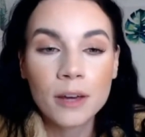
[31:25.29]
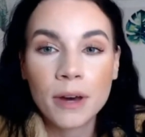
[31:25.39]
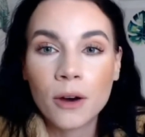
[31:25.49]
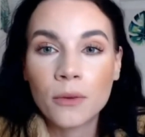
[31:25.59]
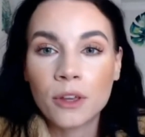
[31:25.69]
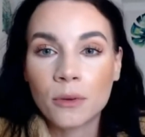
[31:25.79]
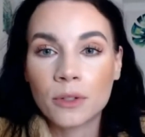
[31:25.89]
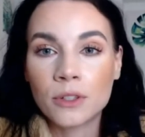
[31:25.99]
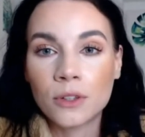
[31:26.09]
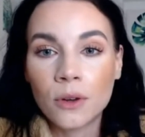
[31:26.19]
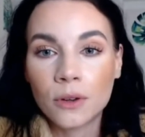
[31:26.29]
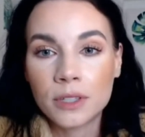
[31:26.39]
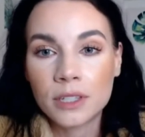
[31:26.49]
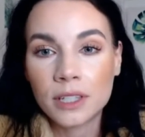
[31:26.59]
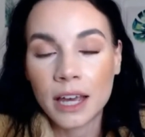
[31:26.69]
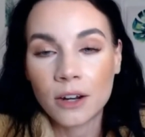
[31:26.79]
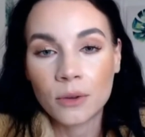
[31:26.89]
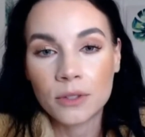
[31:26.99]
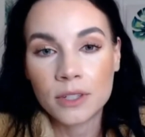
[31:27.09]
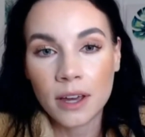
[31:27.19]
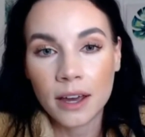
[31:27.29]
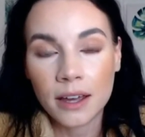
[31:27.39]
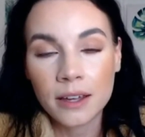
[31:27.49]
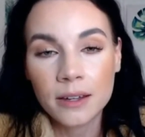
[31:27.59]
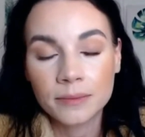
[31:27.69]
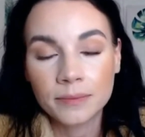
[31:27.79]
about their results at OCI.